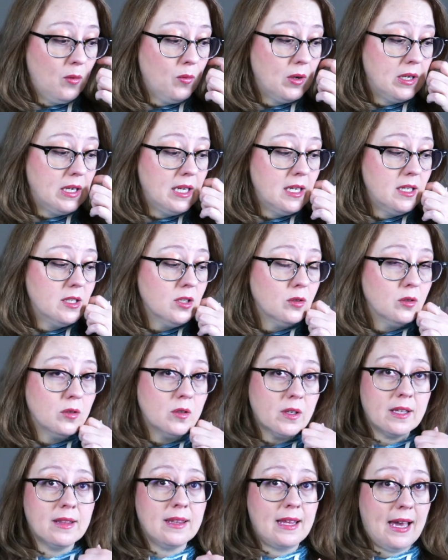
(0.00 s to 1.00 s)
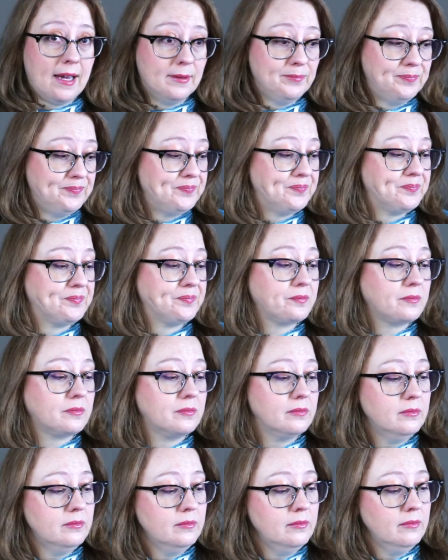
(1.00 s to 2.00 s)
We need to look at that.
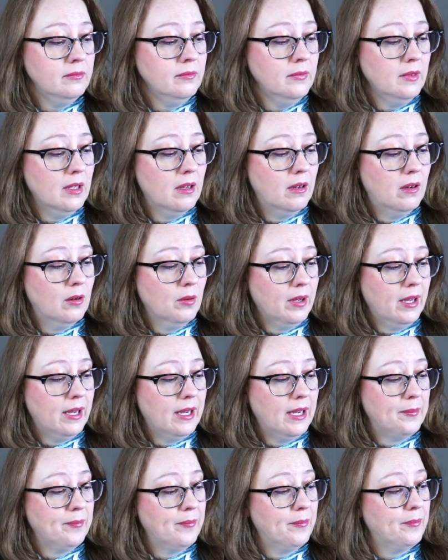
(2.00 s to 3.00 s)
Okay.